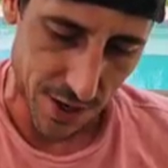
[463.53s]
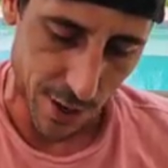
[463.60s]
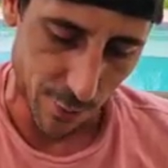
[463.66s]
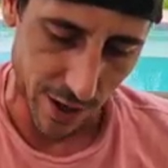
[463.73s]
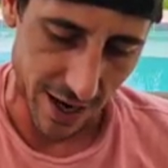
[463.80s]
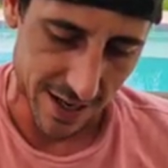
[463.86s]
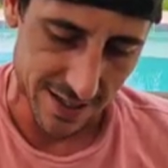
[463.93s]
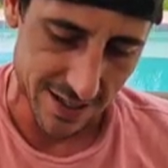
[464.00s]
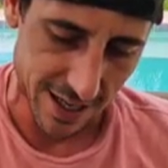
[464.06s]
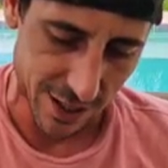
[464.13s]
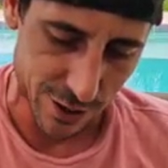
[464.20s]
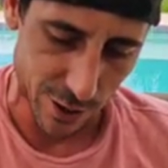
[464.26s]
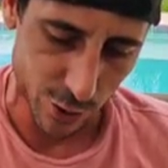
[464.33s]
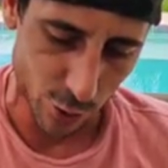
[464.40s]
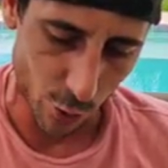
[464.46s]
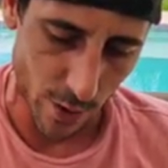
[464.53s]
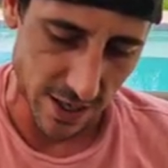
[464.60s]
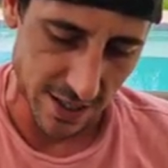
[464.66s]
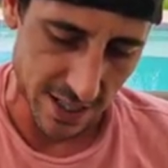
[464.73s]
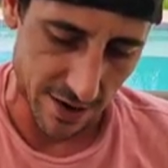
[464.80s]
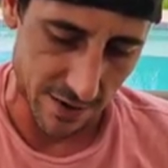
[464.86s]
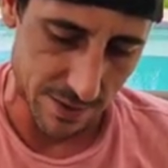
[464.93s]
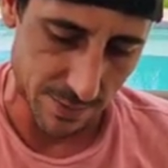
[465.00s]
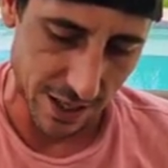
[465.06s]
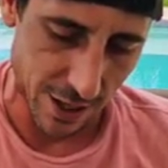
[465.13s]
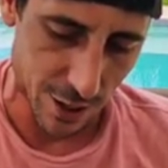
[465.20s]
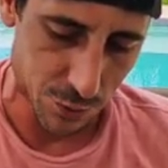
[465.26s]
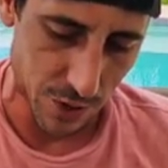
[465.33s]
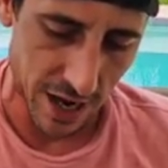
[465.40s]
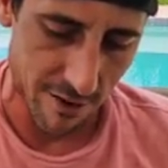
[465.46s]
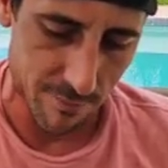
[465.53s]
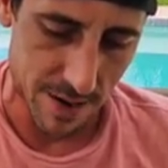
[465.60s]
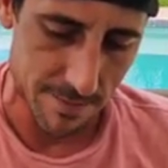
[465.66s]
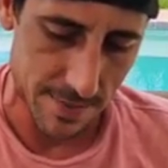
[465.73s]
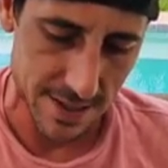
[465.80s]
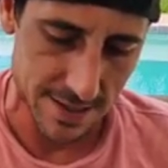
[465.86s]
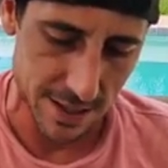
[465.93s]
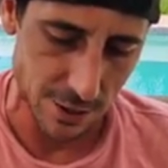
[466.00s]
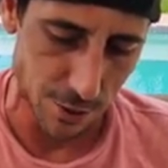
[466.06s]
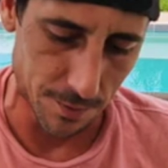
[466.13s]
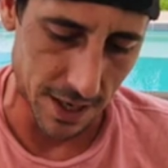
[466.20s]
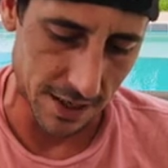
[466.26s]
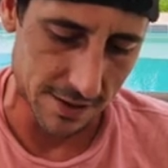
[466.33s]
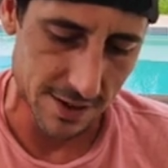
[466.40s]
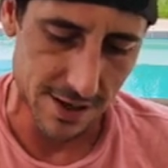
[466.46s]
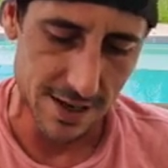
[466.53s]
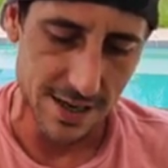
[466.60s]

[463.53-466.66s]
We got a 6, 27, because we have been missing you, man.